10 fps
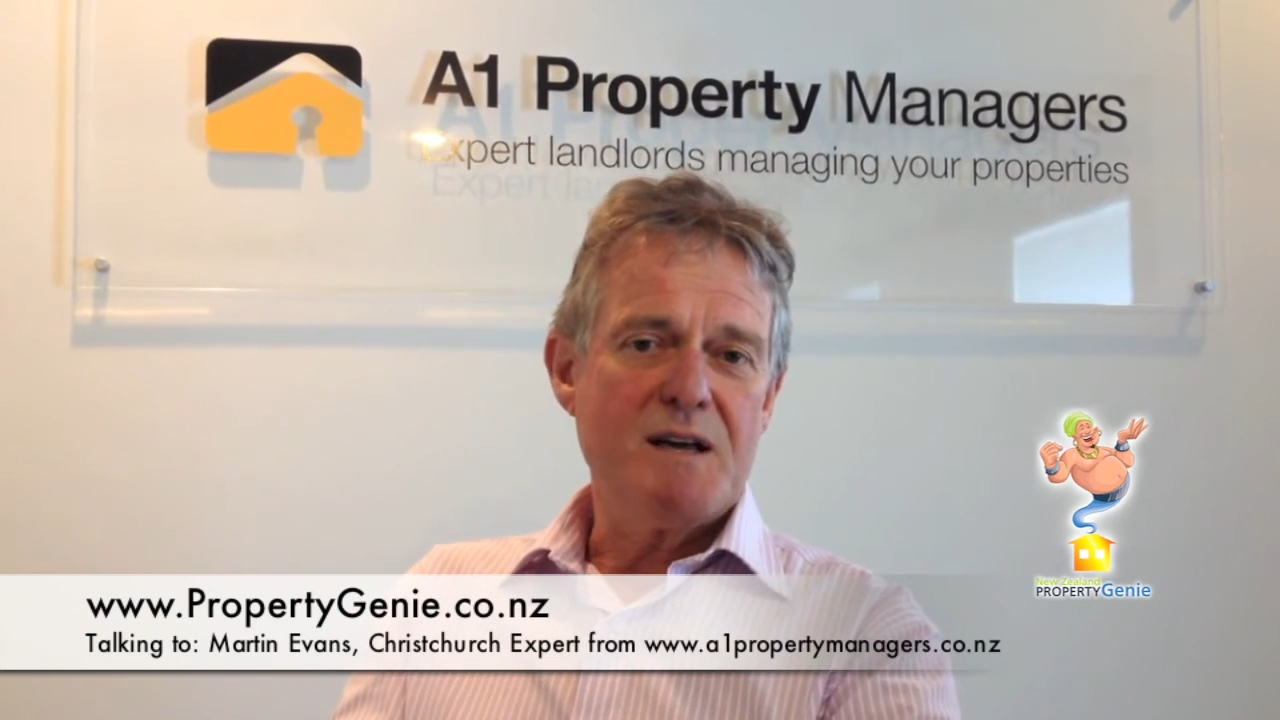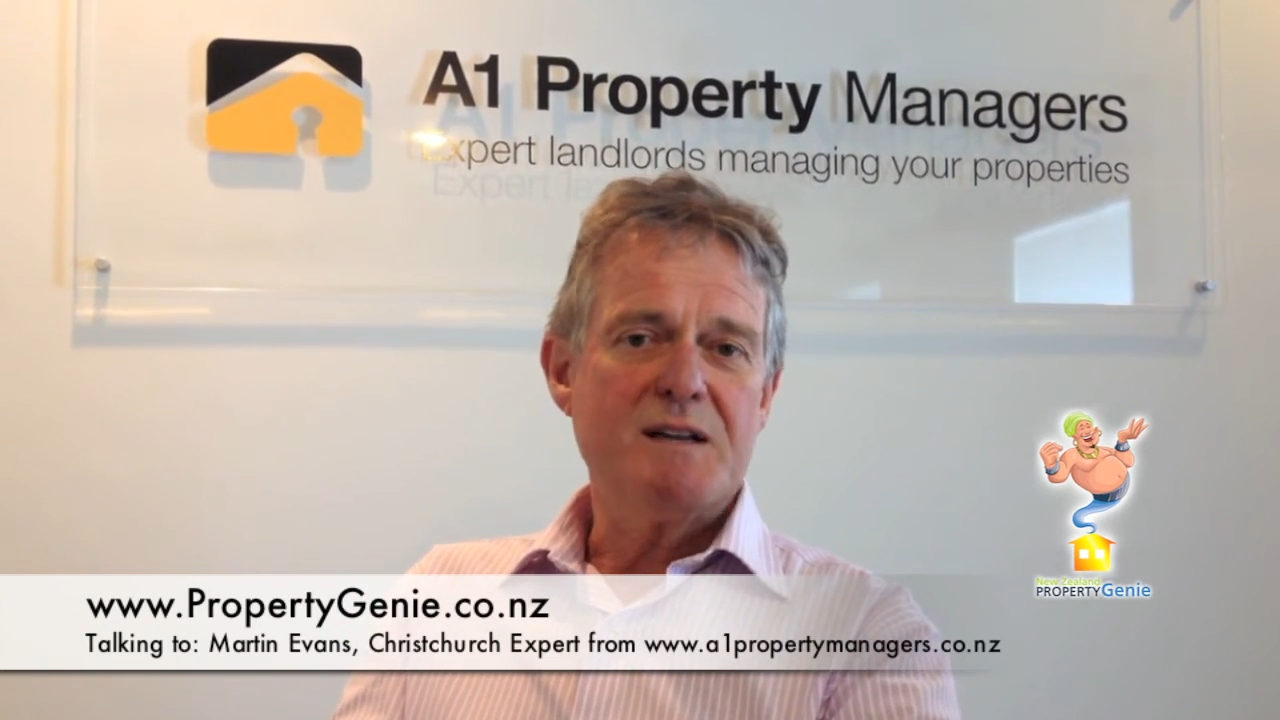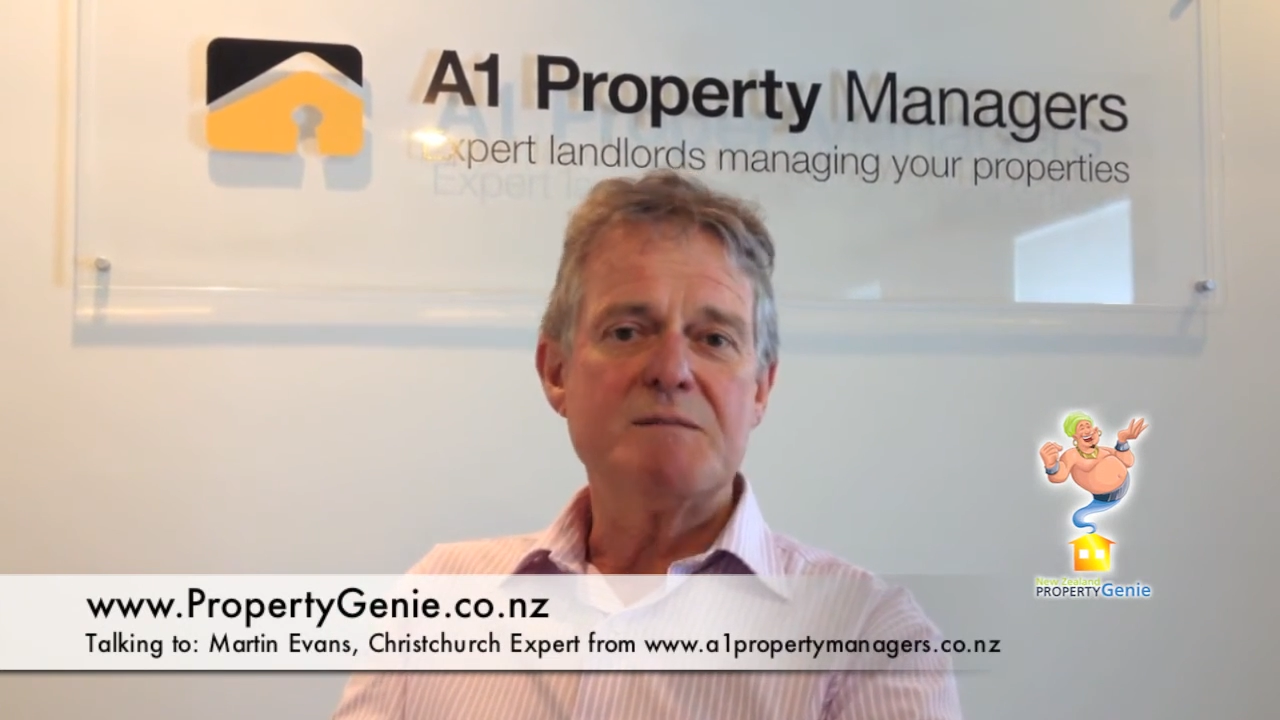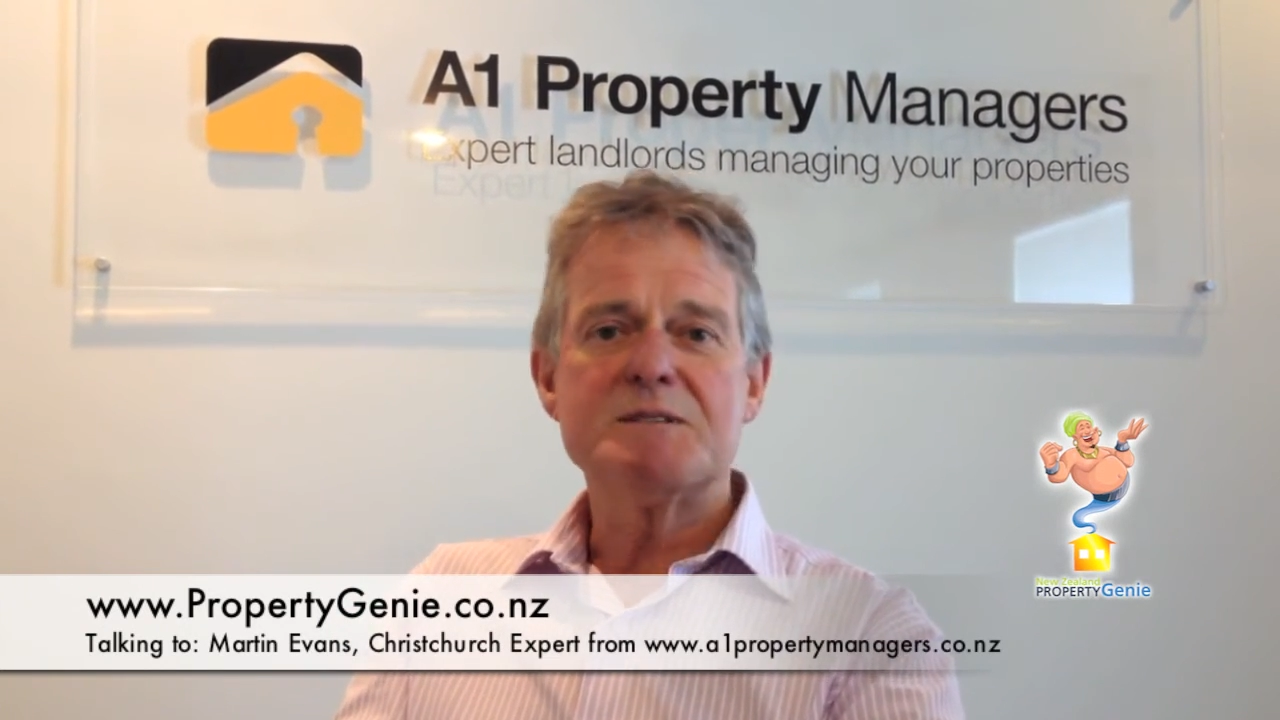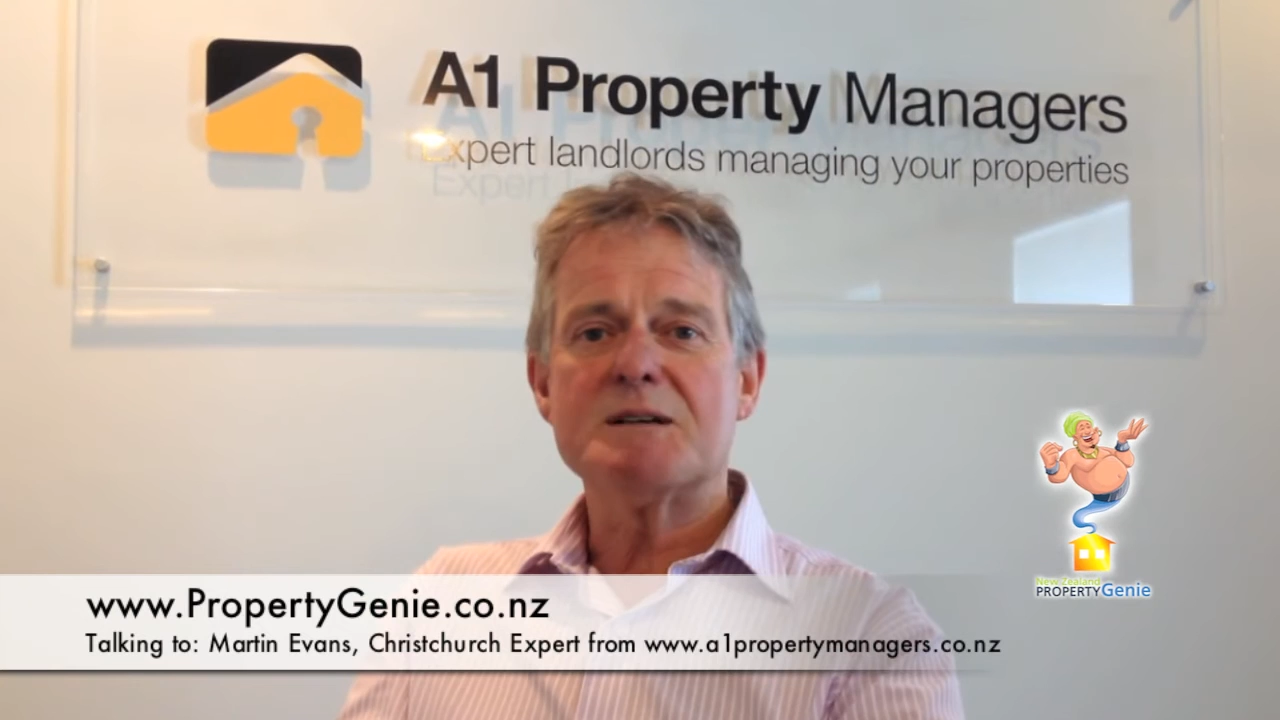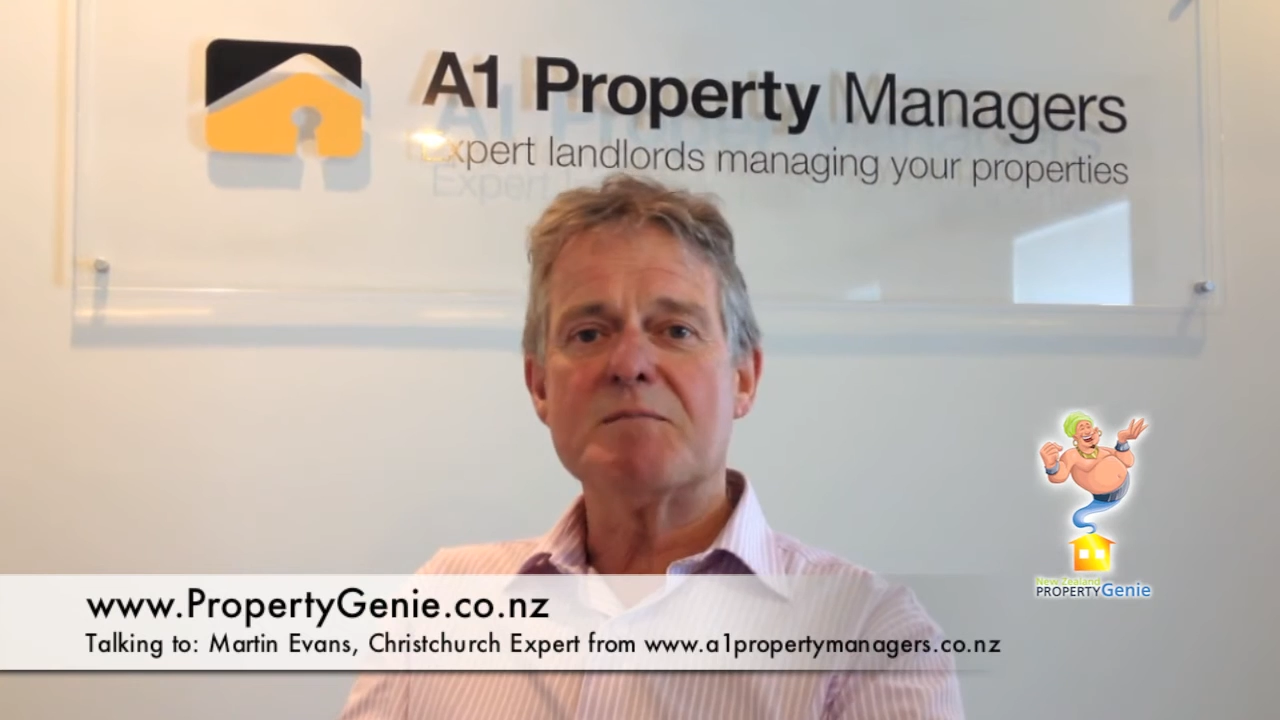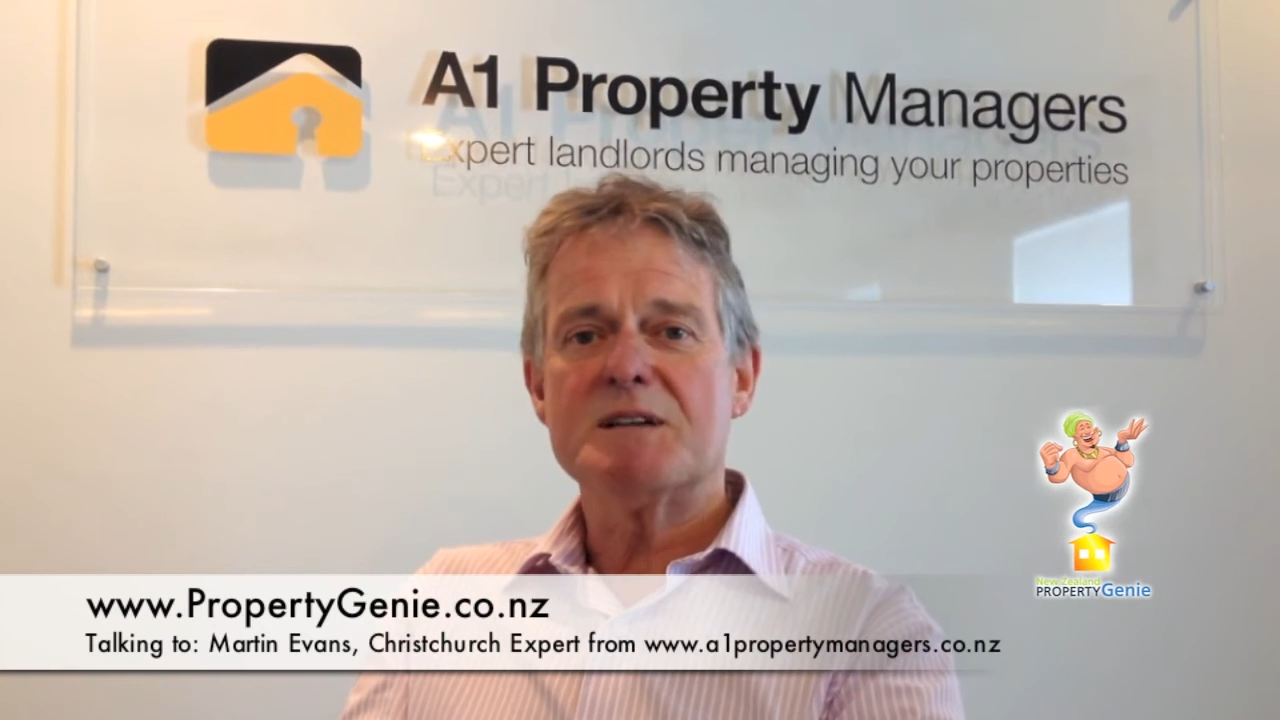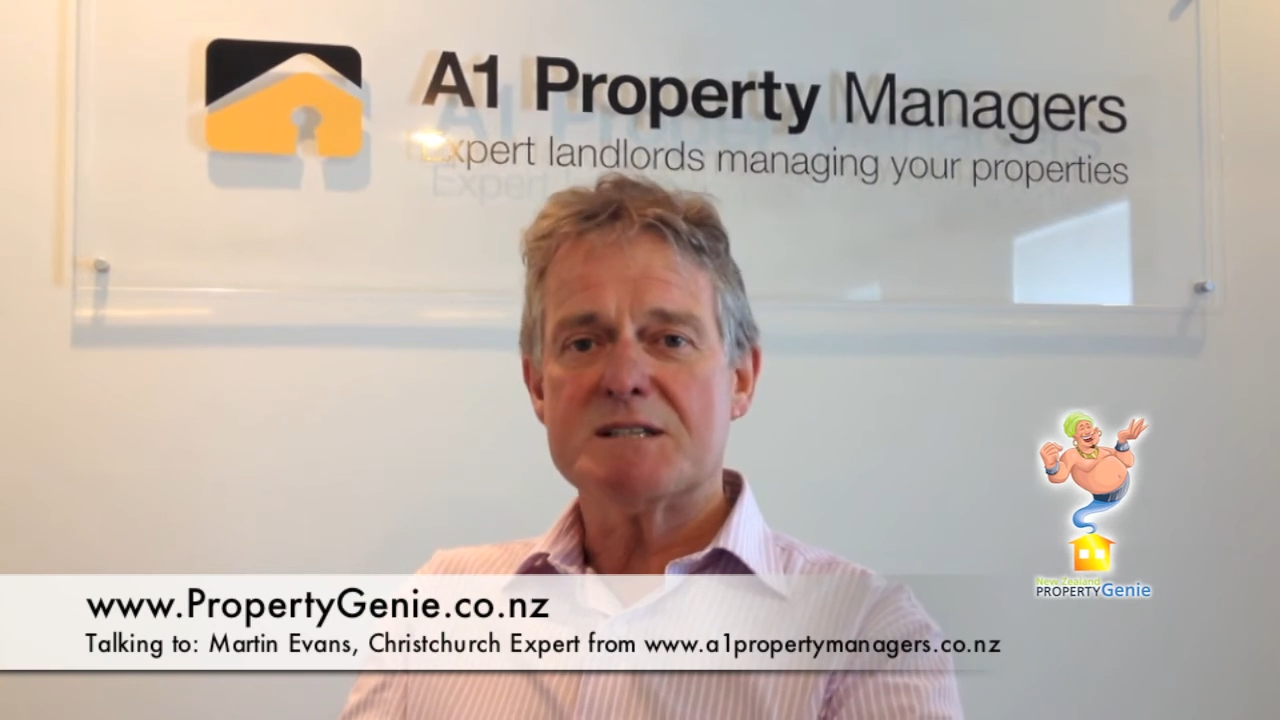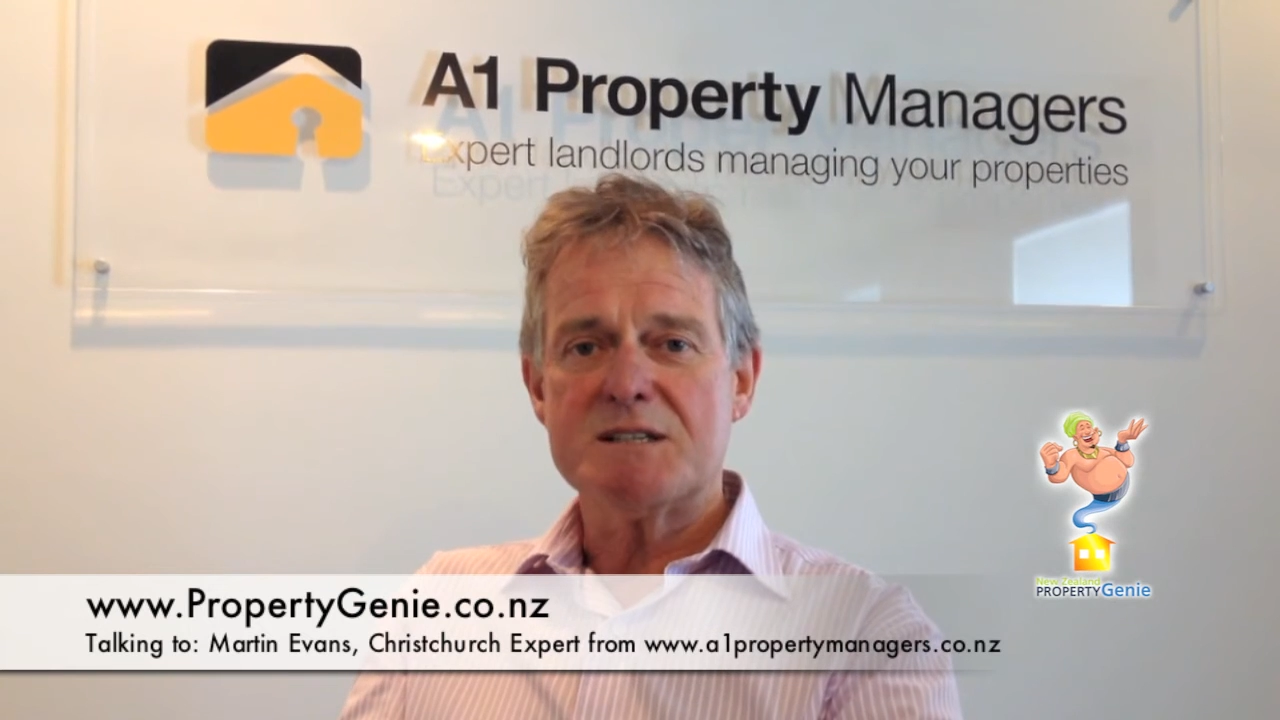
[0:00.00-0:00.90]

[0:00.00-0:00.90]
in and some less